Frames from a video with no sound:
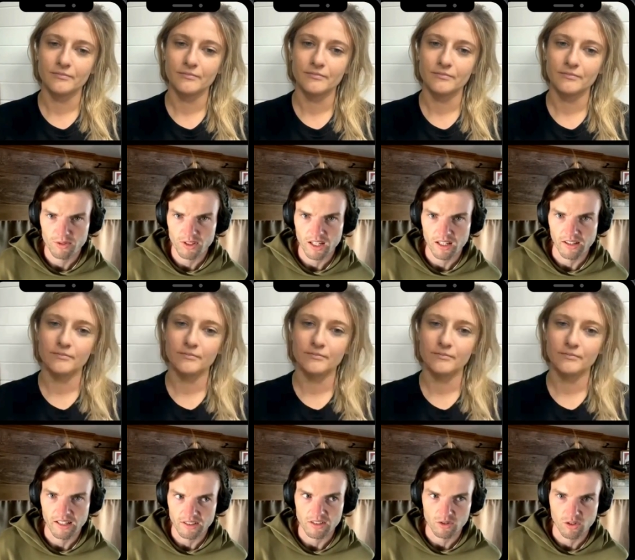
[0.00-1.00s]
Speaker 1: would have seen it.
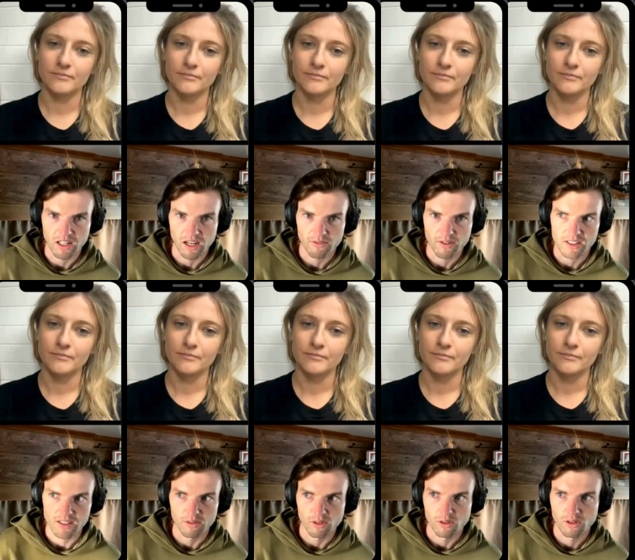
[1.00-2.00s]
That's a street art
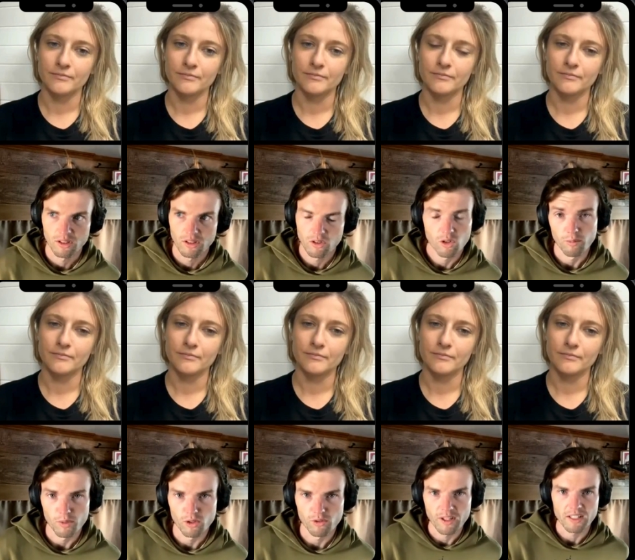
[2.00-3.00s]
festival or a
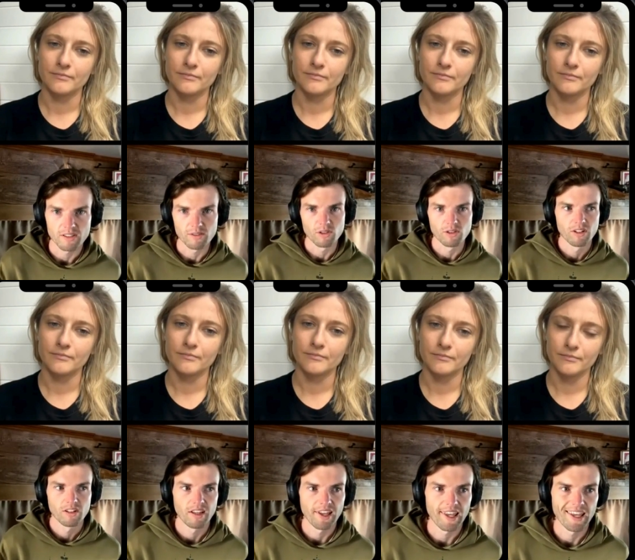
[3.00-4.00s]
mural festival,
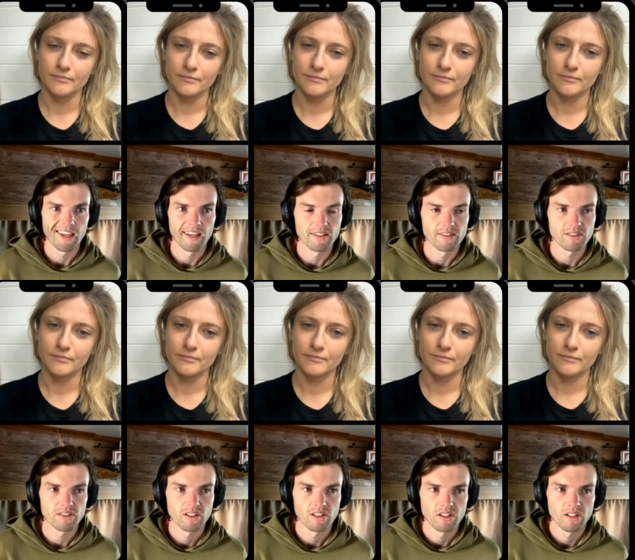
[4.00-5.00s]
and
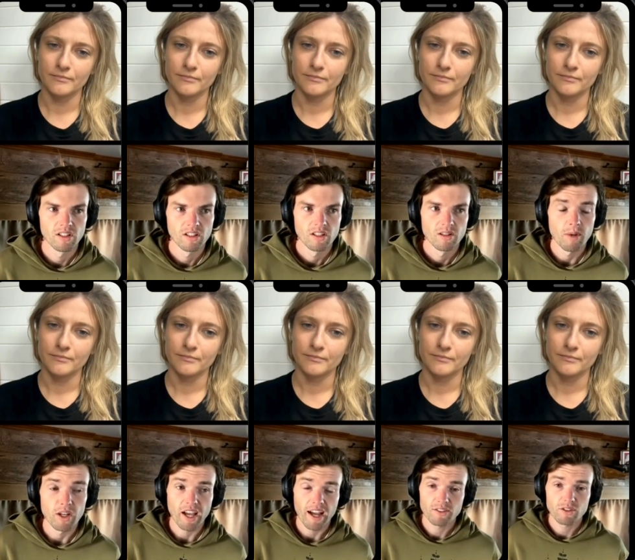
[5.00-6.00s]
but
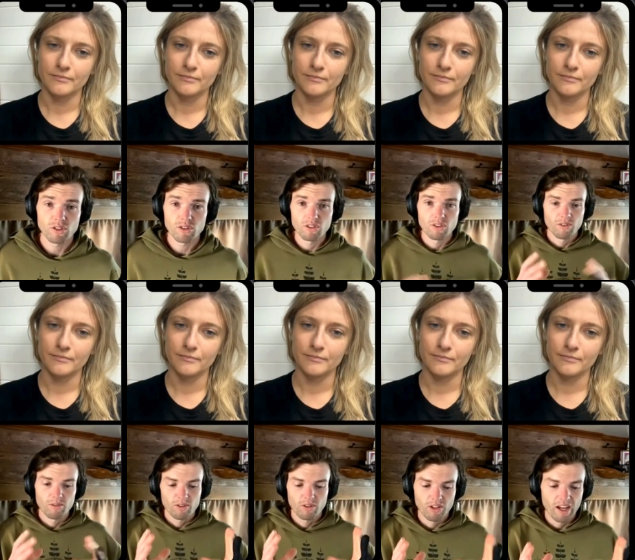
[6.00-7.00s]
you had to
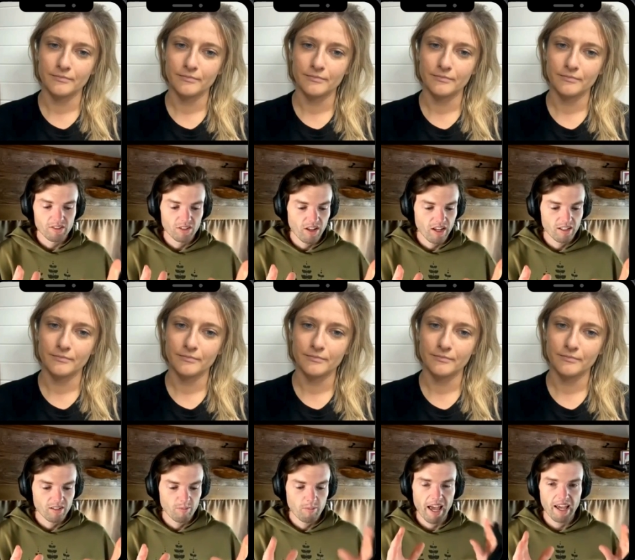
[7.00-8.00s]
you had to like
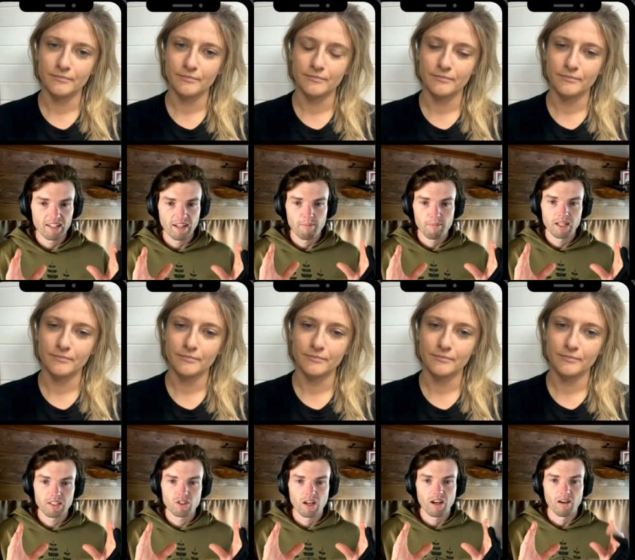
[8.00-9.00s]
paint a
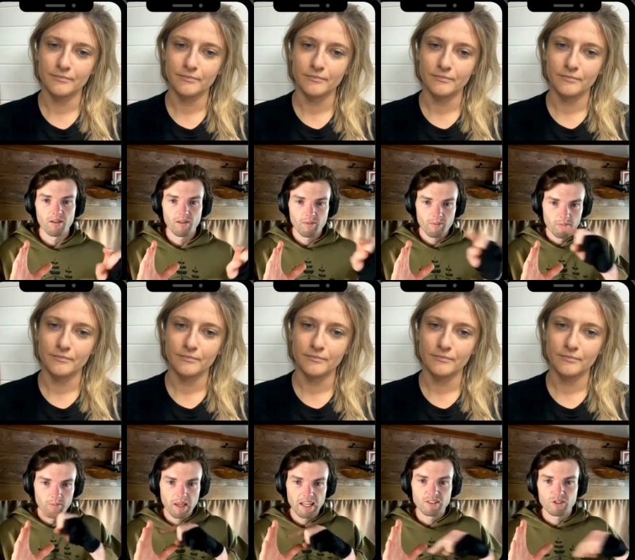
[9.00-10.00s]
miniature
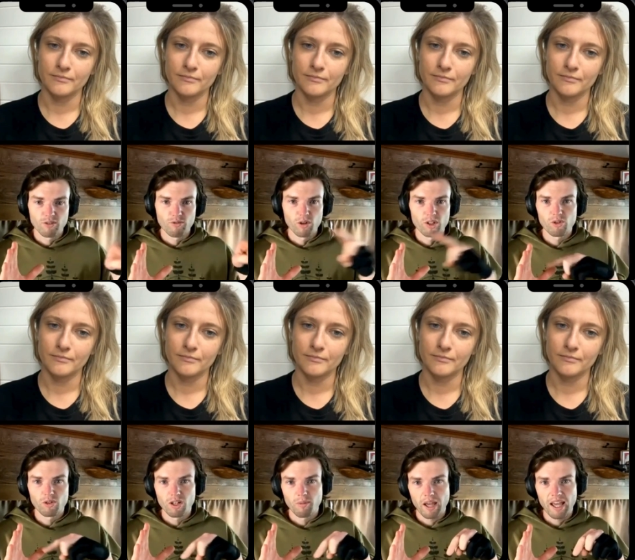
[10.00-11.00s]
piece of what you were
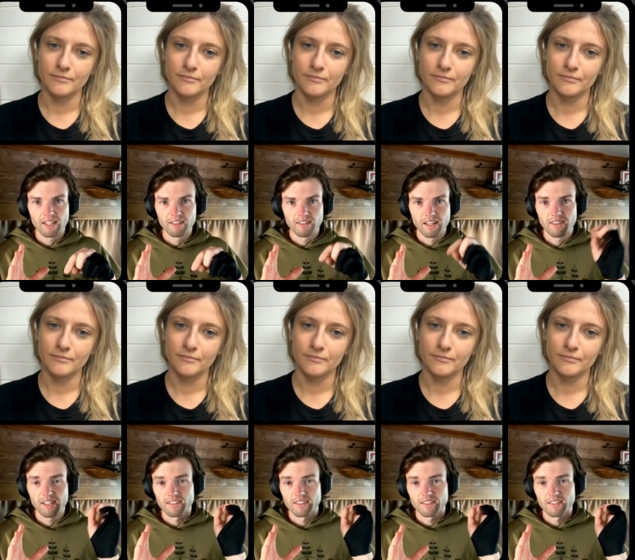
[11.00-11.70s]
going to paint and